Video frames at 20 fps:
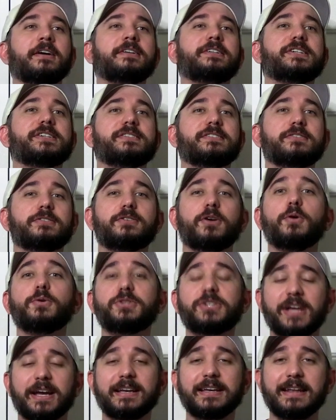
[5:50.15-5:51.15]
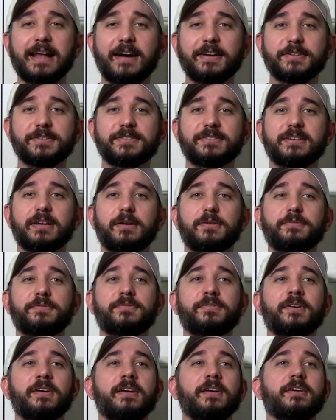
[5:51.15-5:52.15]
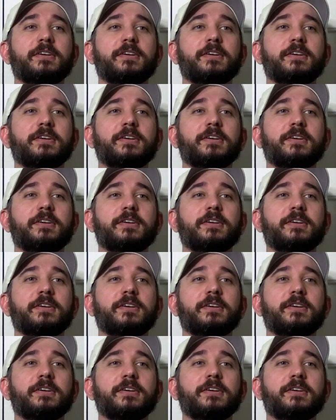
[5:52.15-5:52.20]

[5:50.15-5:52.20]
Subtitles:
Just go check it out yourself.